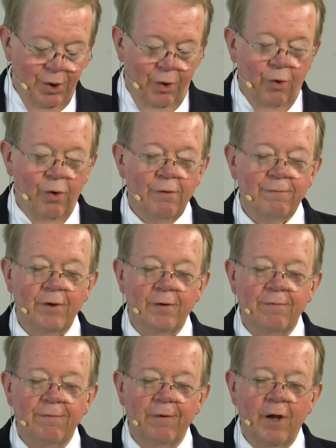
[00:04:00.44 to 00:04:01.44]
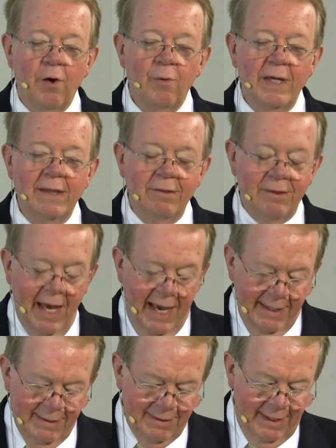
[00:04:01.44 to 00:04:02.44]
to overflowing
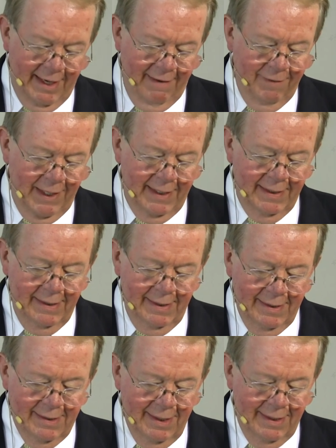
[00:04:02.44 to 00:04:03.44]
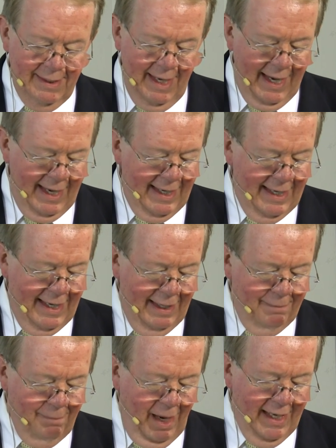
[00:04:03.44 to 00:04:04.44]
thanksgiving today
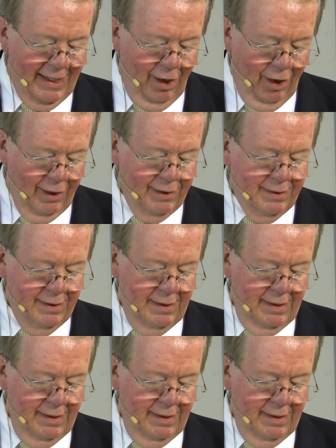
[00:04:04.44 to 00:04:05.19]
in my heart